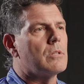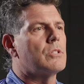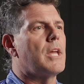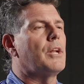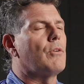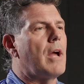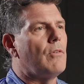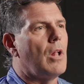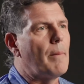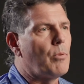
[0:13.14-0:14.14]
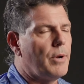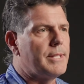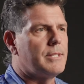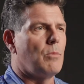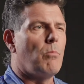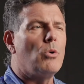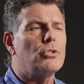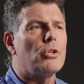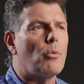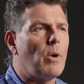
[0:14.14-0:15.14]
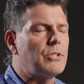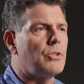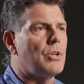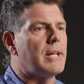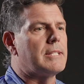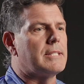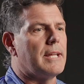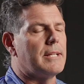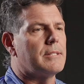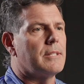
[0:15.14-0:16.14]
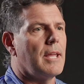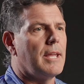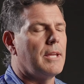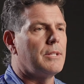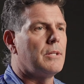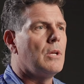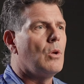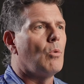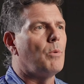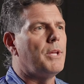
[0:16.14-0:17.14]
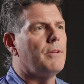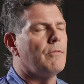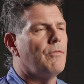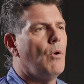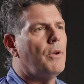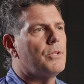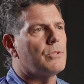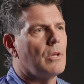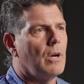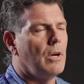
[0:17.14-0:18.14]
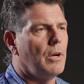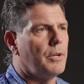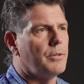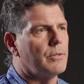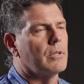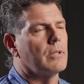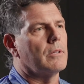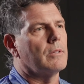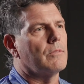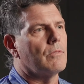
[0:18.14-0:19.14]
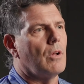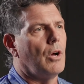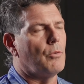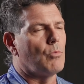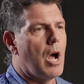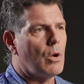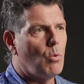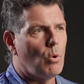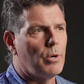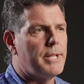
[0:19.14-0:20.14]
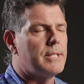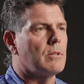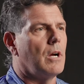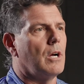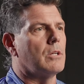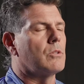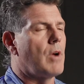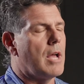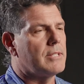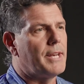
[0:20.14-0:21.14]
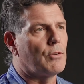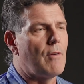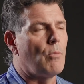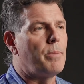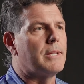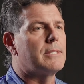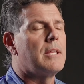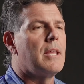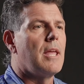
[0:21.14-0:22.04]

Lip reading: Sand and Gravel operates in mostly the Western United States, and we focus on rock quarries, sand and gravel pits,